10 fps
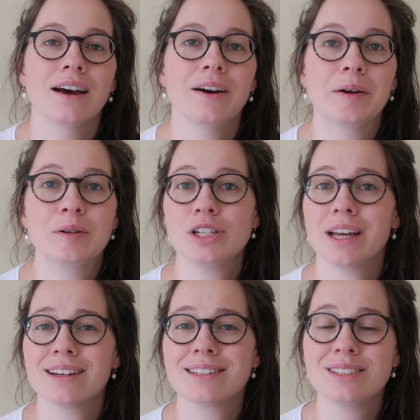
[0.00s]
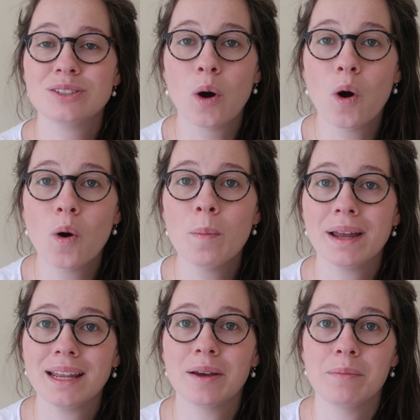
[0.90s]
Uh, she has so
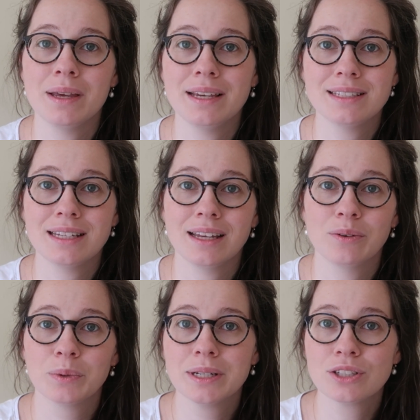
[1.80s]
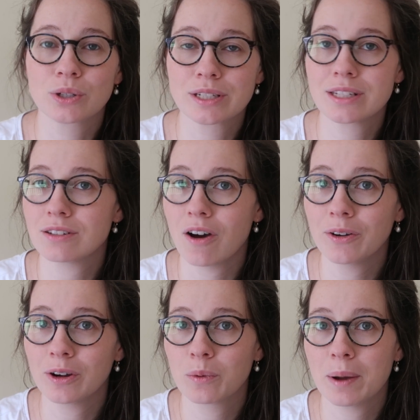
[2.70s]
many amazing resources
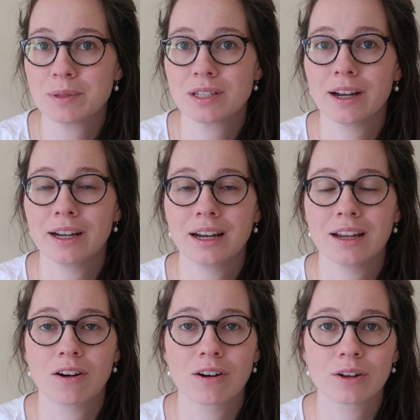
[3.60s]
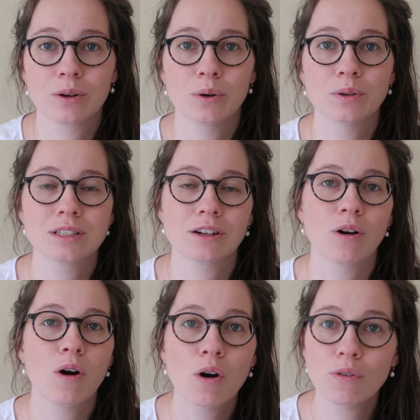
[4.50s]
on her website and articles that
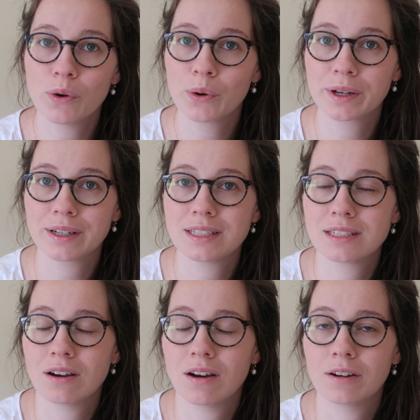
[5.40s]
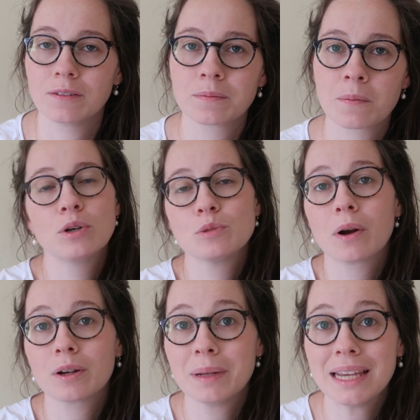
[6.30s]
are all focused on
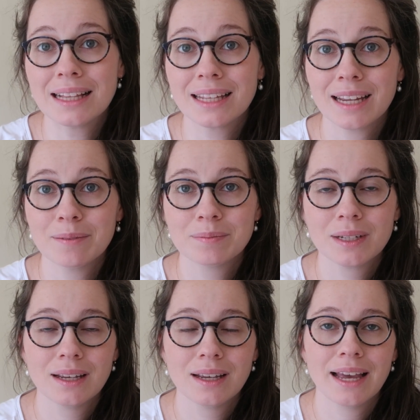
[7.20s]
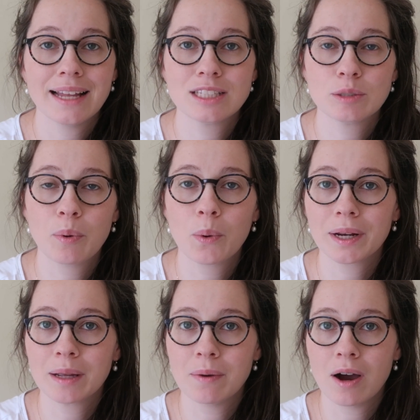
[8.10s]
postpartum healing and
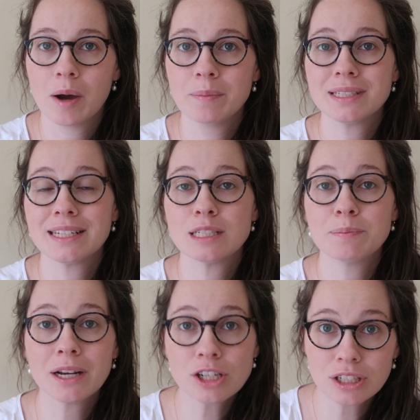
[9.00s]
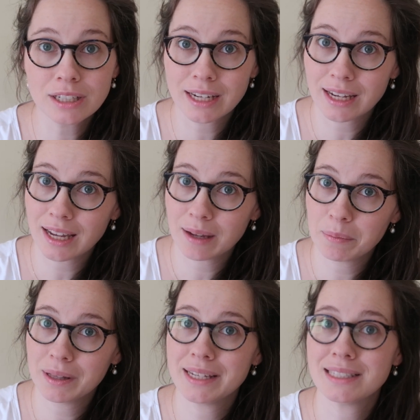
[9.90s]
supporting moms, especially
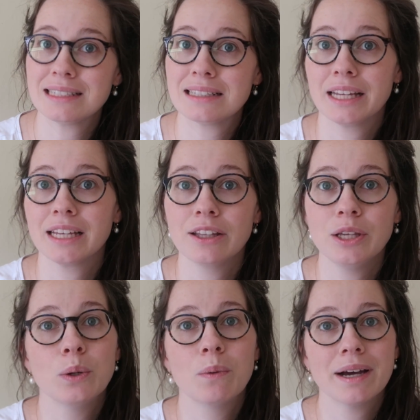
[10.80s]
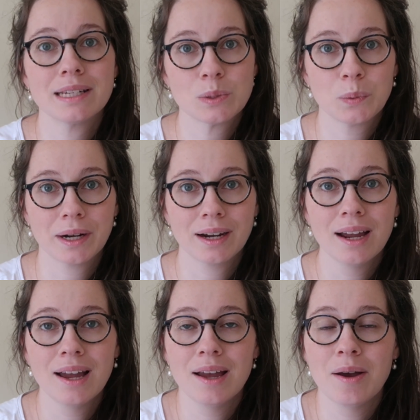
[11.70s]
in places like the US where
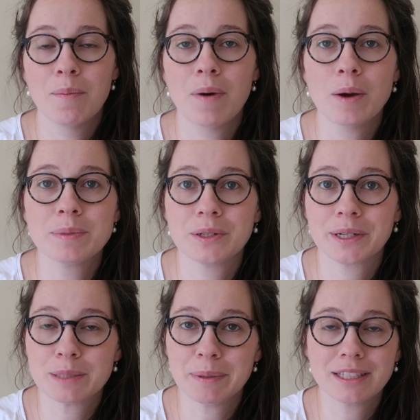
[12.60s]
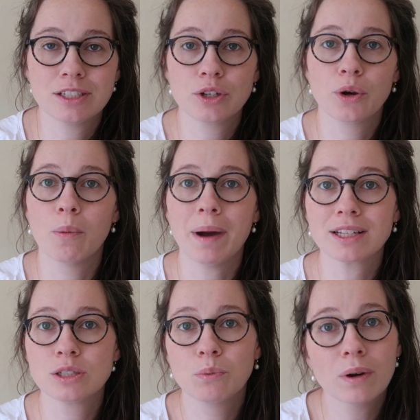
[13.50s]
moms are expected to go
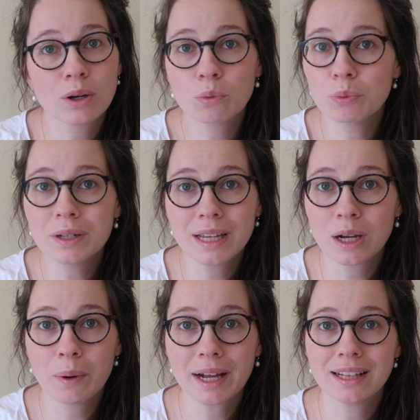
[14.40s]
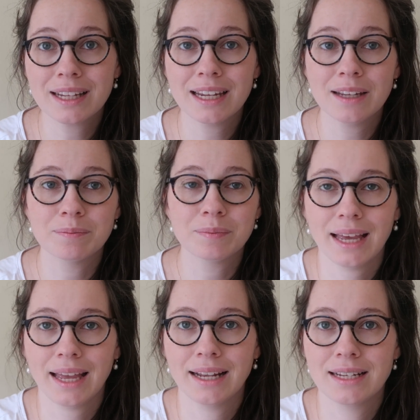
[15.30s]
back to work really quickly
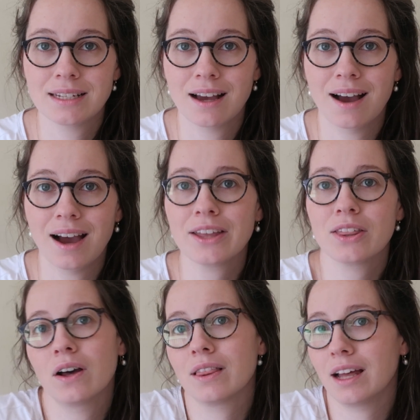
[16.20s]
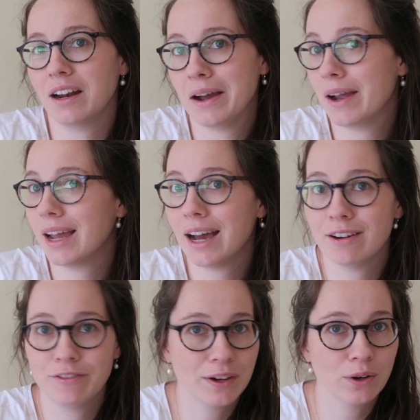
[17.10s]
and I thought that I
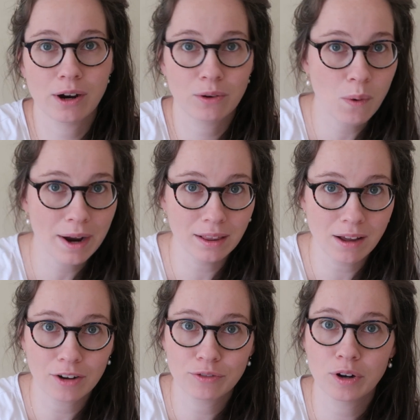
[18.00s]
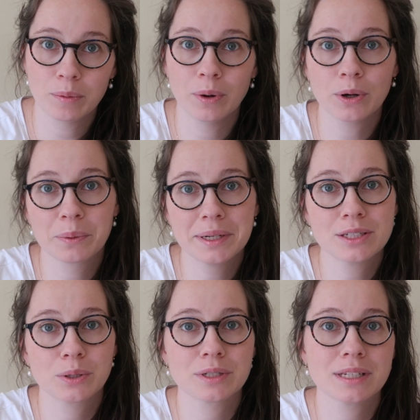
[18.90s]
had figured out quite a lot from her
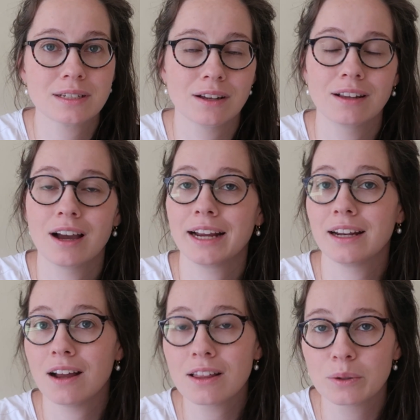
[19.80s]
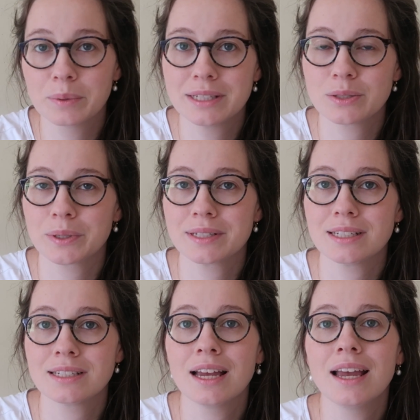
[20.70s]
resources online and other
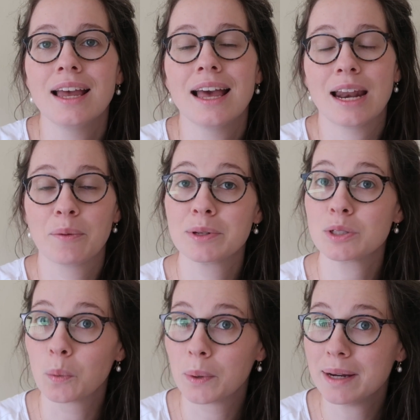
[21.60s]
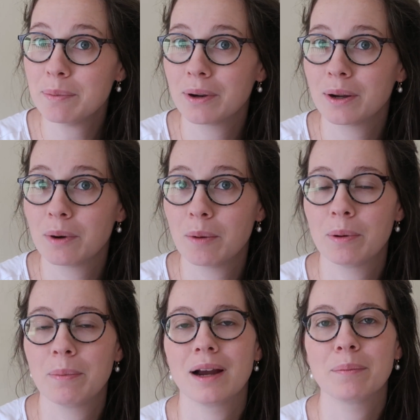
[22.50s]
resources and I was already pretty well
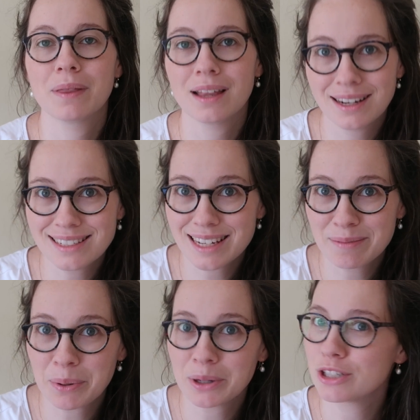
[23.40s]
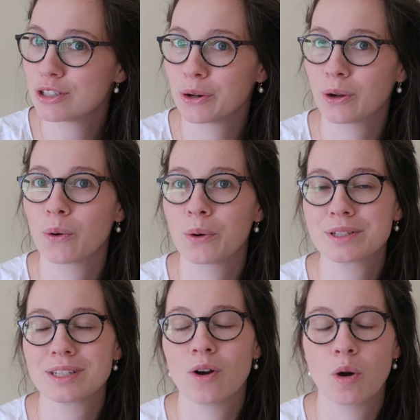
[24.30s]
prepared but then I did purchase her
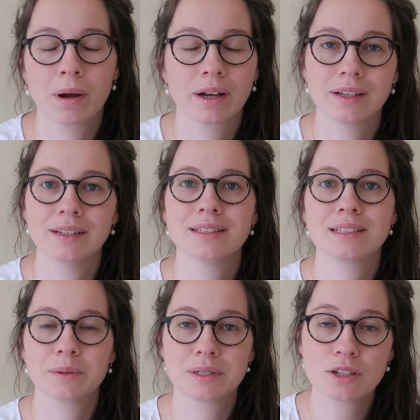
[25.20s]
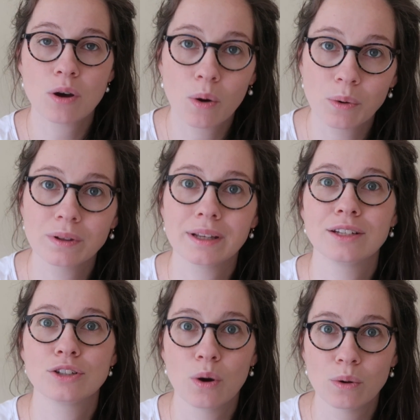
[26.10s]
course and oh my goodness it was
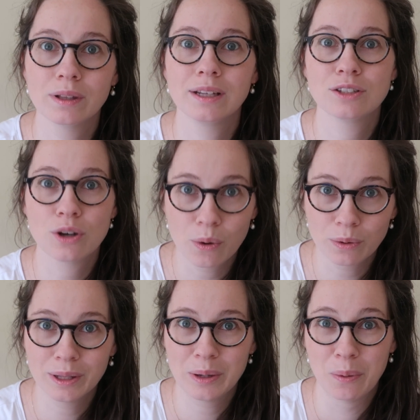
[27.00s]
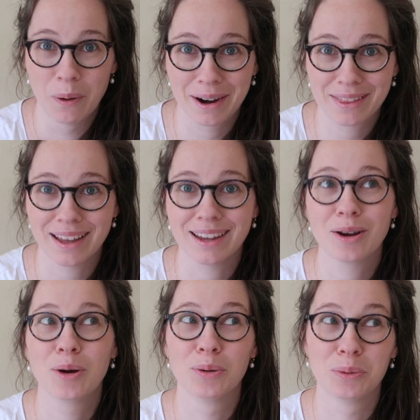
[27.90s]
totally totally totally worth it
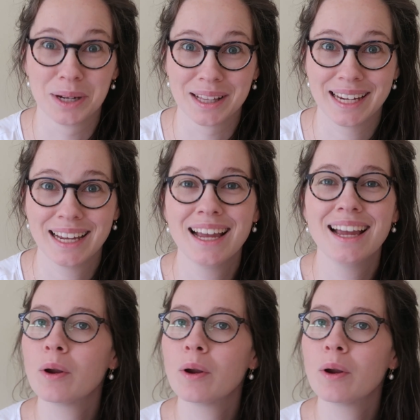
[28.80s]
really.